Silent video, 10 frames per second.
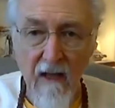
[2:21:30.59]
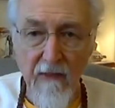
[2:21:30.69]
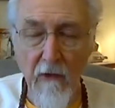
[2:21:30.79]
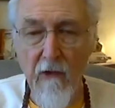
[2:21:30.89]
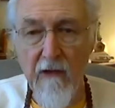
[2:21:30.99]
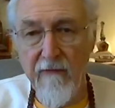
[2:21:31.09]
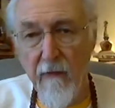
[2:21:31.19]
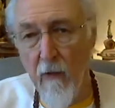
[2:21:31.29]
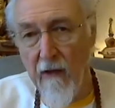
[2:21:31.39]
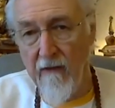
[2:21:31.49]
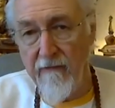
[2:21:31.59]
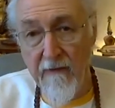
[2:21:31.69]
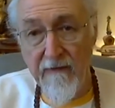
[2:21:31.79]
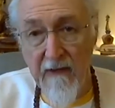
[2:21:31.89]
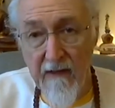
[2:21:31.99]
30, 40,
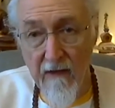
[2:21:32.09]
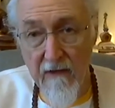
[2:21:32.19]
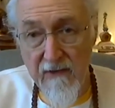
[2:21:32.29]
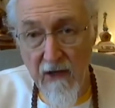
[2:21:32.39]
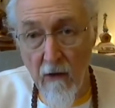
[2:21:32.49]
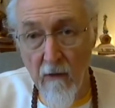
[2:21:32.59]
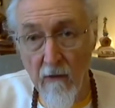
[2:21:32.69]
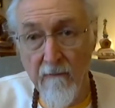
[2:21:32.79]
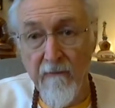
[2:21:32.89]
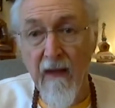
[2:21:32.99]
50 years old,